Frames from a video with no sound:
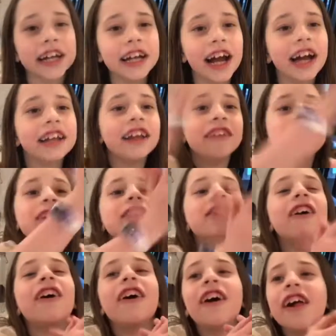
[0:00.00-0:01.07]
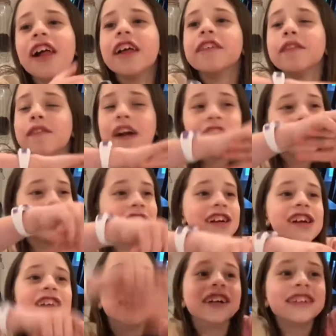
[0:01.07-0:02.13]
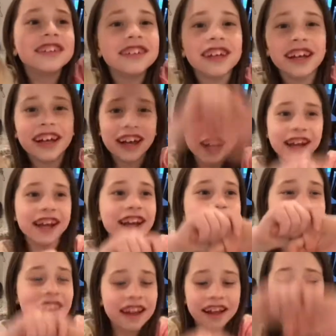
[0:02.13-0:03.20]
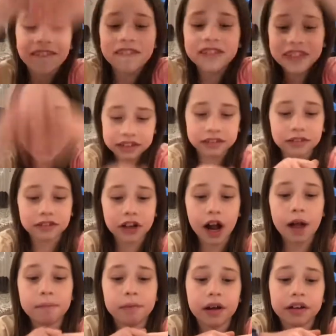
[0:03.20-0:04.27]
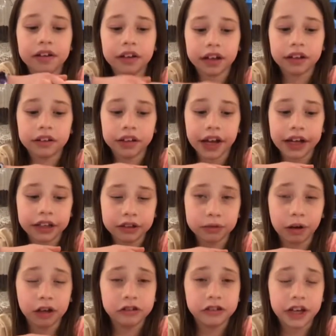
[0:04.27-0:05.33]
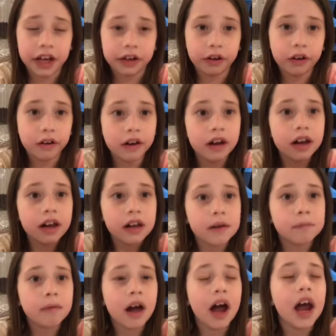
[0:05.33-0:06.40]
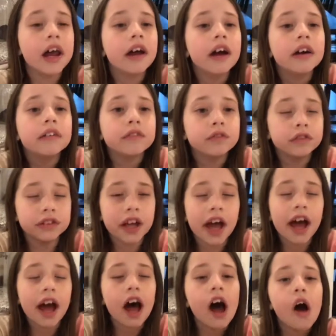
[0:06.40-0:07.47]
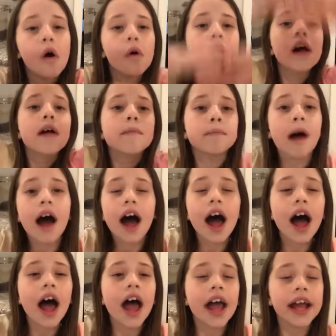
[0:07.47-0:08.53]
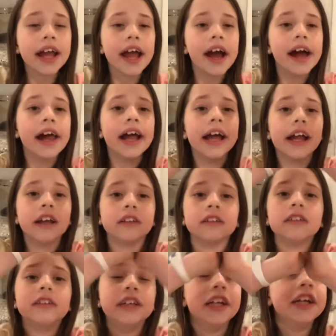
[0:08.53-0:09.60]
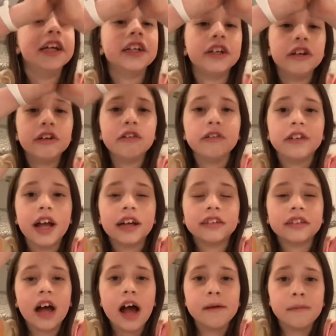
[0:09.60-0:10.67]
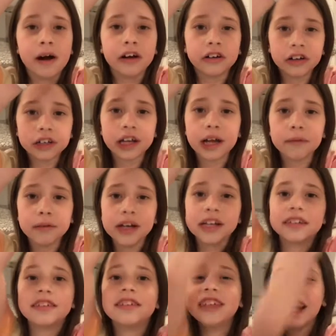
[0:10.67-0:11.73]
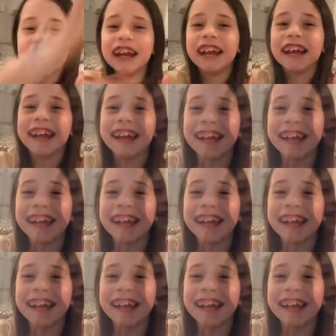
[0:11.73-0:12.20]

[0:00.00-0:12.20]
I love you all. Remember to hit that subscribe button and like to our channel. But for now, bye, and I'll see you next time on Cooking with Tea.